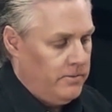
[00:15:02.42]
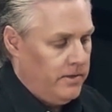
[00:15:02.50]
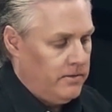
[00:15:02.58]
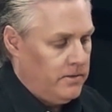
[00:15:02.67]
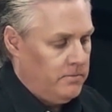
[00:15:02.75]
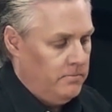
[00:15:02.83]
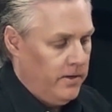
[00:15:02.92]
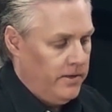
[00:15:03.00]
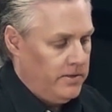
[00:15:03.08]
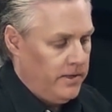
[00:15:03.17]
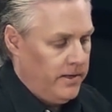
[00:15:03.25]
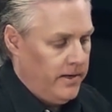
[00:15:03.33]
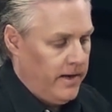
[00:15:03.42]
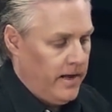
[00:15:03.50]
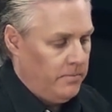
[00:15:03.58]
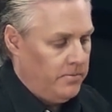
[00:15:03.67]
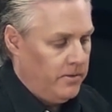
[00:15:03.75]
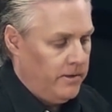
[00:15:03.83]
trimming just by using an in and
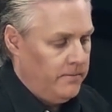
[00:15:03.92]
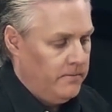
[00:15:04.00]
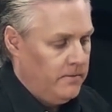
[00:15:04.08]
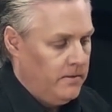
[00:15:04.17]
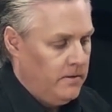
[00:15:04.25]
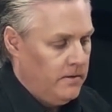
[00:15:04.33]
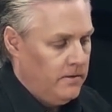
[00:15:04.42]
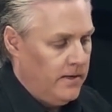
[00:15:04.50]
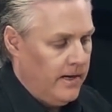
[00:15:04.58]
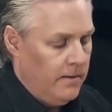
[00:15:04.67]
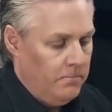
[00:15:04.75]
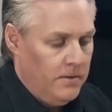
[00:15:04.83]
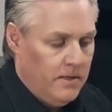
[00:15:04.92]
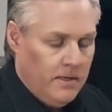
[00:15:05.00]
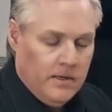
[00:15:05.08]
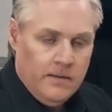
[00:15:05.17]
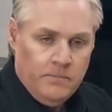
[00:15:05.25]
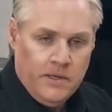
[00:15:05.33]
out point
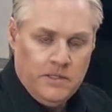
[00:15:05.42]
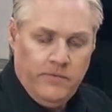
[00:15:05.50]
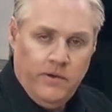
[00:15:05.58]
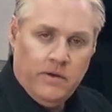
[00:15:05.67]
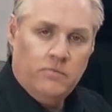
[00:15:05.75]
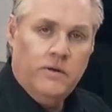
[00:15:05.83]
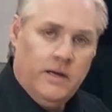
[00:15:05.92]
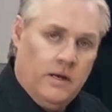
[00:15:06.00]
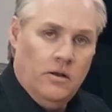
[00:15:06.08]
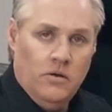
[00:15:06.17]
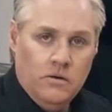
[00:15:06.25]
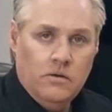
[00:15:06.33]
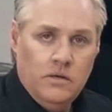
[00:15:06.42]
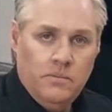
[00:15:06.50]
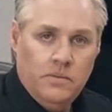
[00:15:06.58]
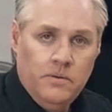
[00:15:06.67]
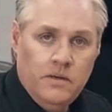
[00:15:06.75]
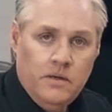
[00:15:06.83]
is if you've got a really long clip,